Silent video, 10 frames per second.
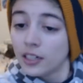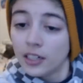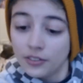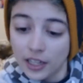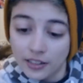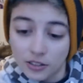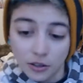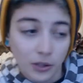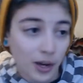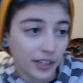If you guys
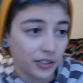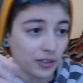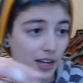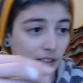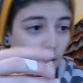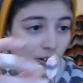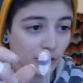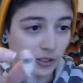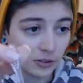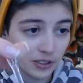don't know how to do that, all
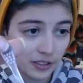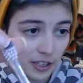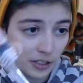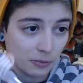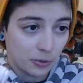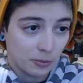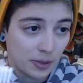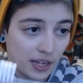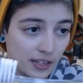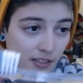you do is like you put
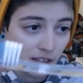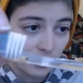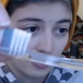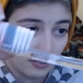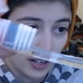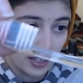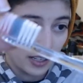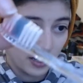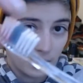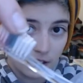paint right
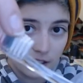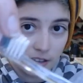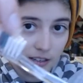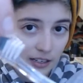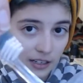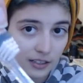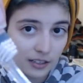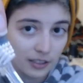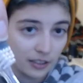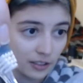here
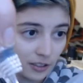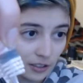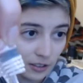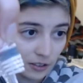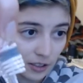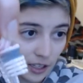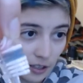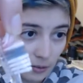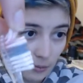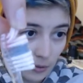and you
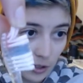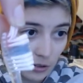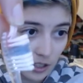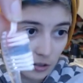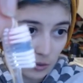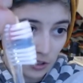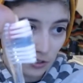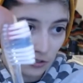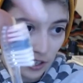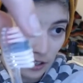like do this with
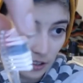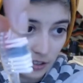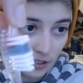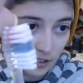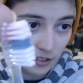your fingers,